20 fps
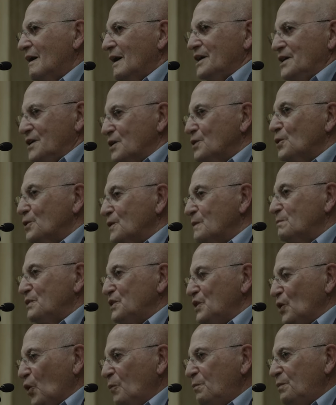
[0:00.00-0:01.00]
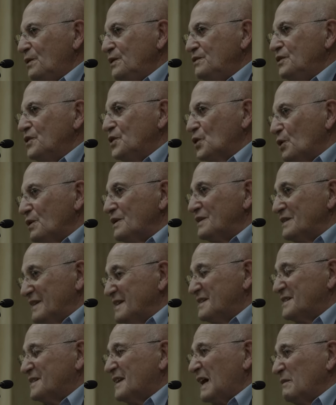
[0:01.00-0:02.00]
are you going to be open during
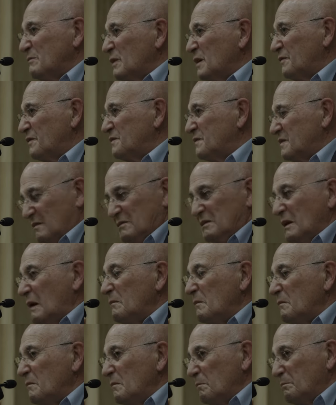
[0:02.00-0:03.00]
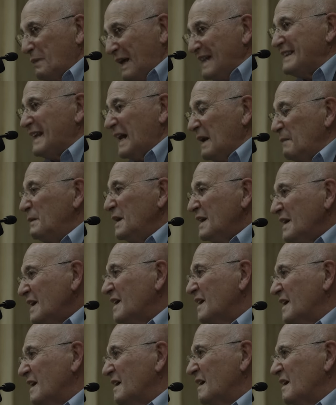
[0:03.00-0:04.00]
this time of
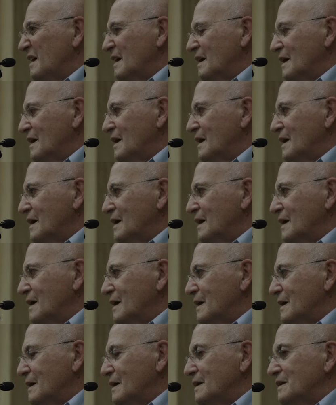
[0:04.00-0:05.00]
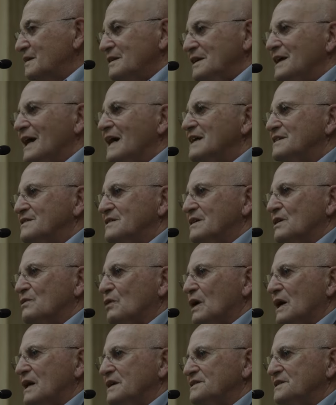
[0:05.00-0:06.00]
pandemic?" The answer
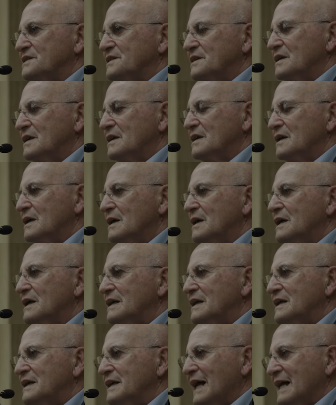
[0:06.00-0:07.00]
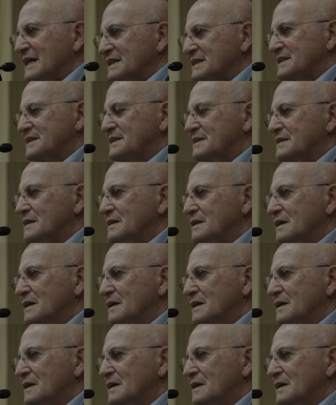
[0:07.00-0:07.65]
was yes.